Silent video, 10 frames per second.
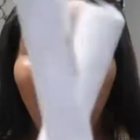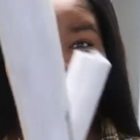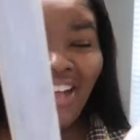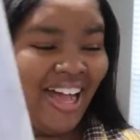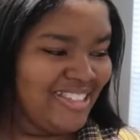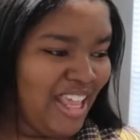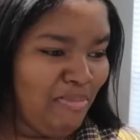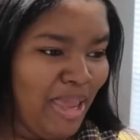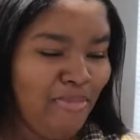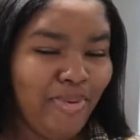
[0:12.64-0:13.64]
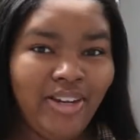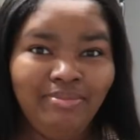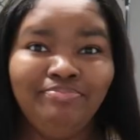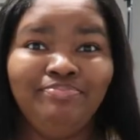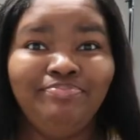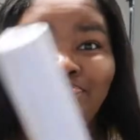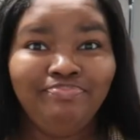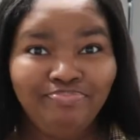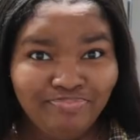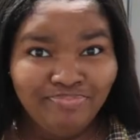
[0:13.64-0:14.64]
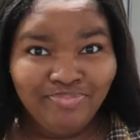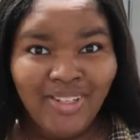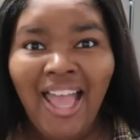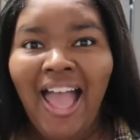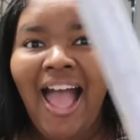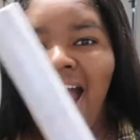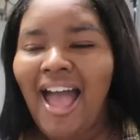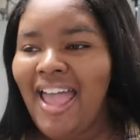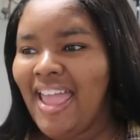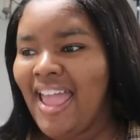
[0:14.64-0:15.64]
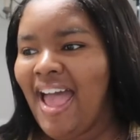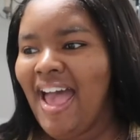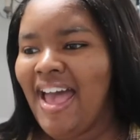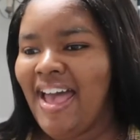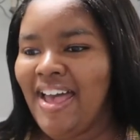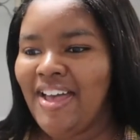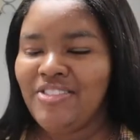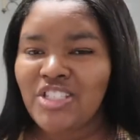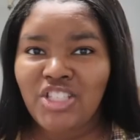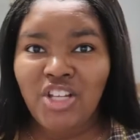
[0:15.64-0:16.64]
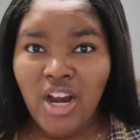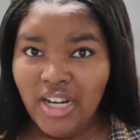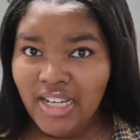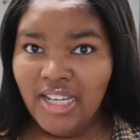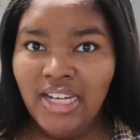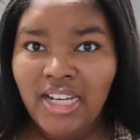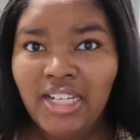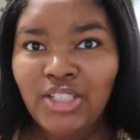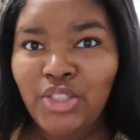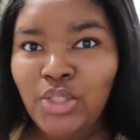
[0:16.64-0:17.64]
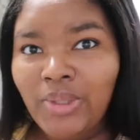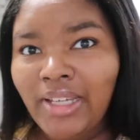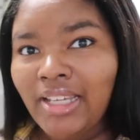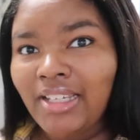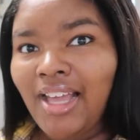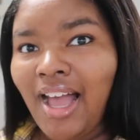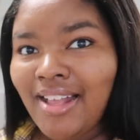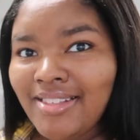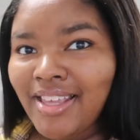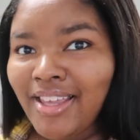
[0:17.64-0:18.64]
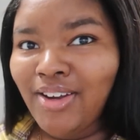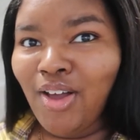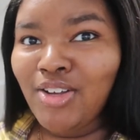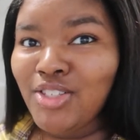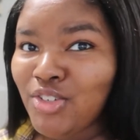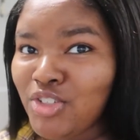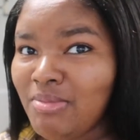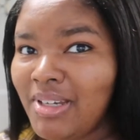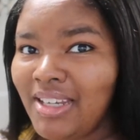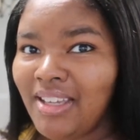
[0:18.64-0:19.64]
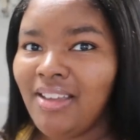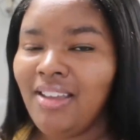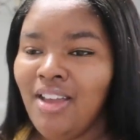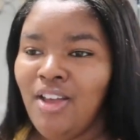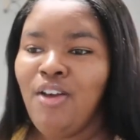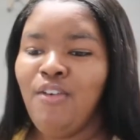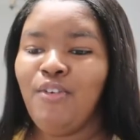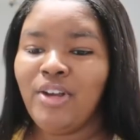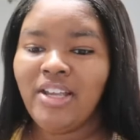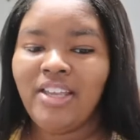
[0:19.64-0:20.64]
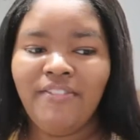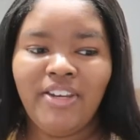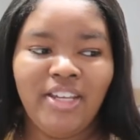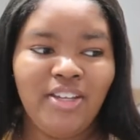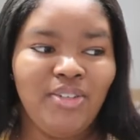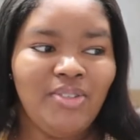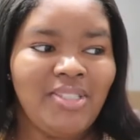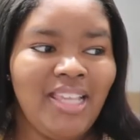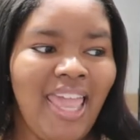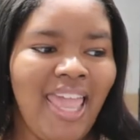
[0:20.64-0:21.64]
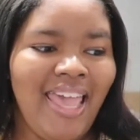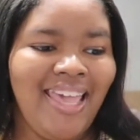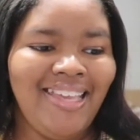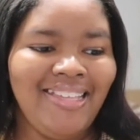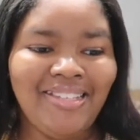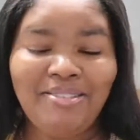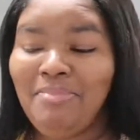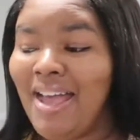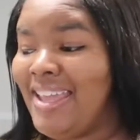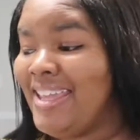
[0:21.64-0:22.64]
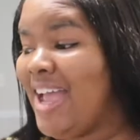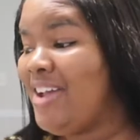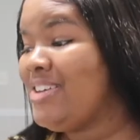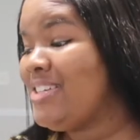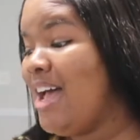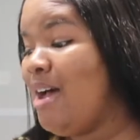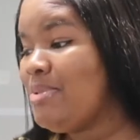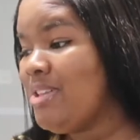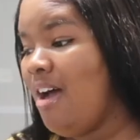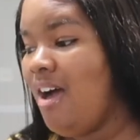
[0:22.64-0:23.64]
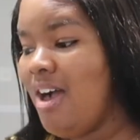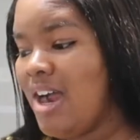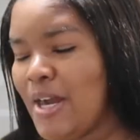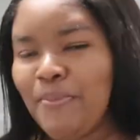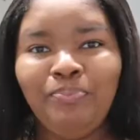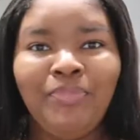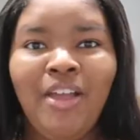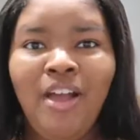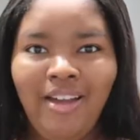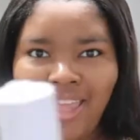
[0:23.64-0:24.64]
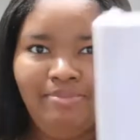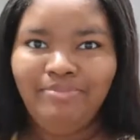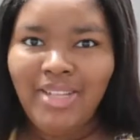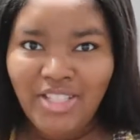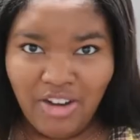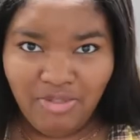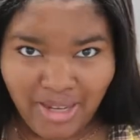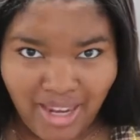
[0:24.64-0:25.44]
of contact paper. I have started doing content on social media for cooking videos, and my countertops are, okay, let's start from the